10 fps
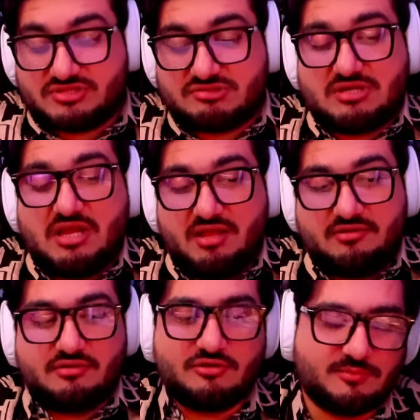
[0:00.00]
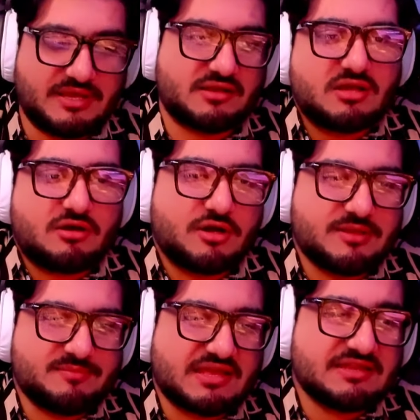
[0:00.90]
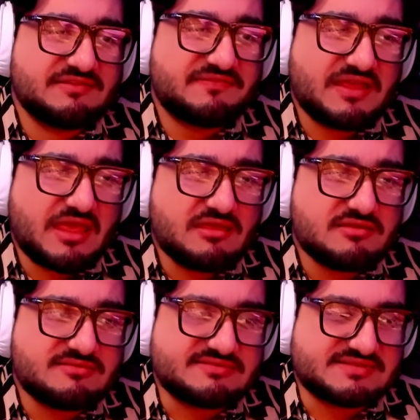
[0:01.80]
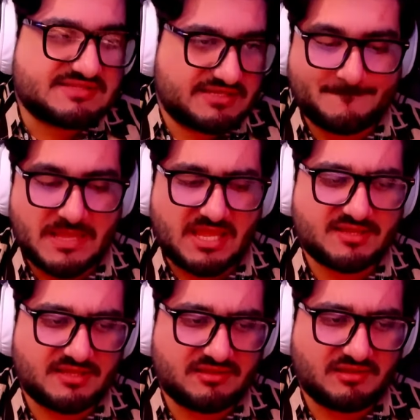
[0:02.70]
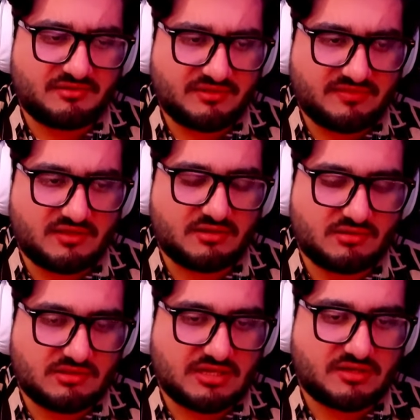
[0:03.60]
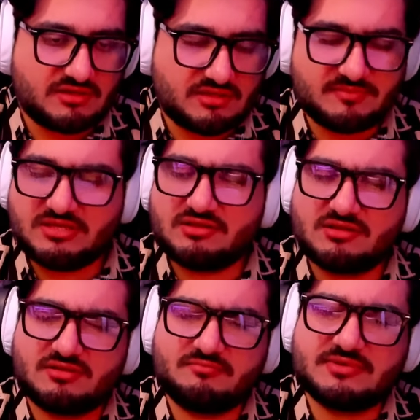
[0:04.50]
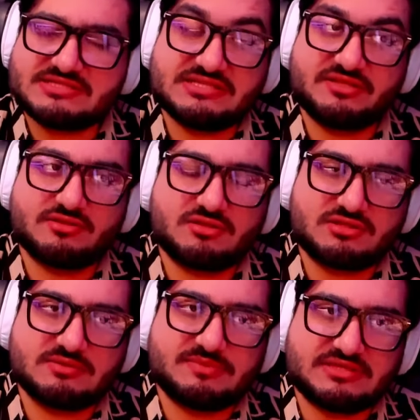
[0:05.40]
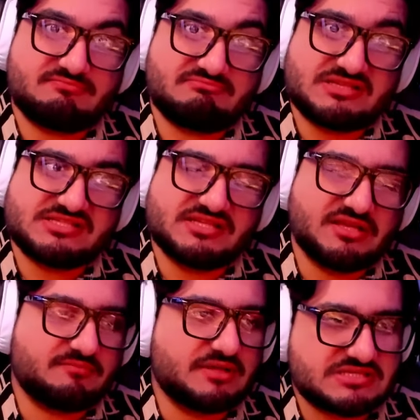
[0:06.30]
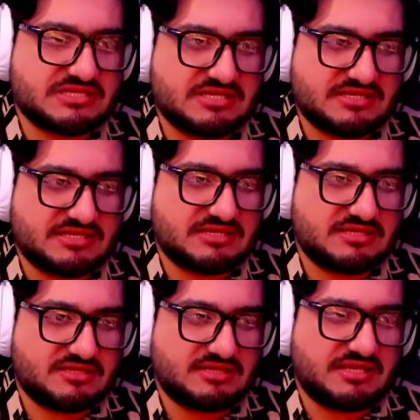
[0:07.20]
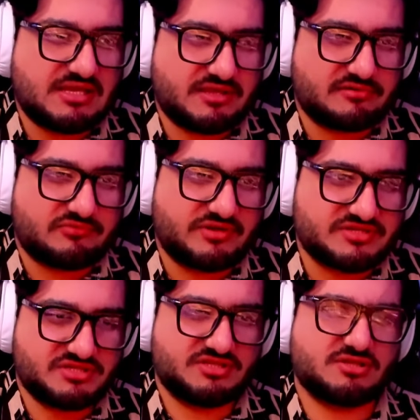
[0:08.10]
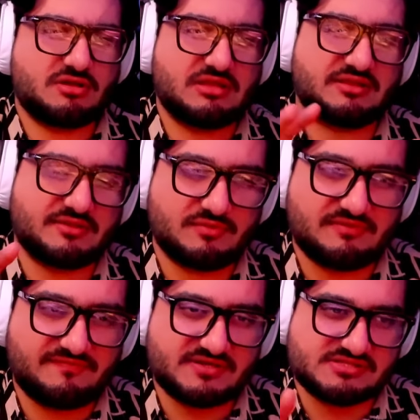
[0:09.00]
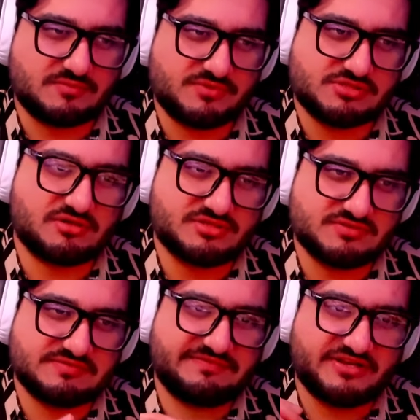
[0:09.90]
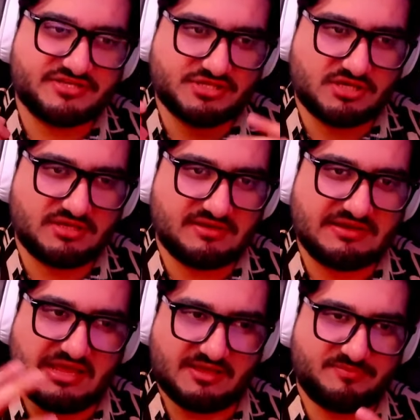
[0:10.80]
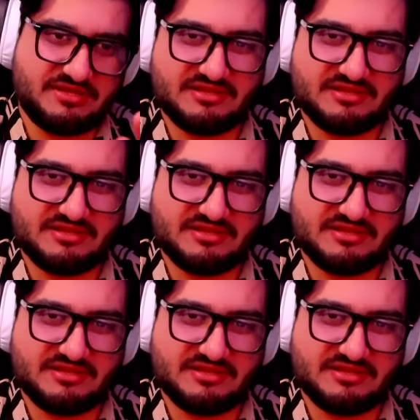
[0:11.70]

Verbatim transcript: I don't know, man. I'm confused. And then there at the end, Clara, I mean, uh, Missy looked a bit missy, a bit uh, angry. She's not like that. Well, the first time we saw her, she was very jolly and happy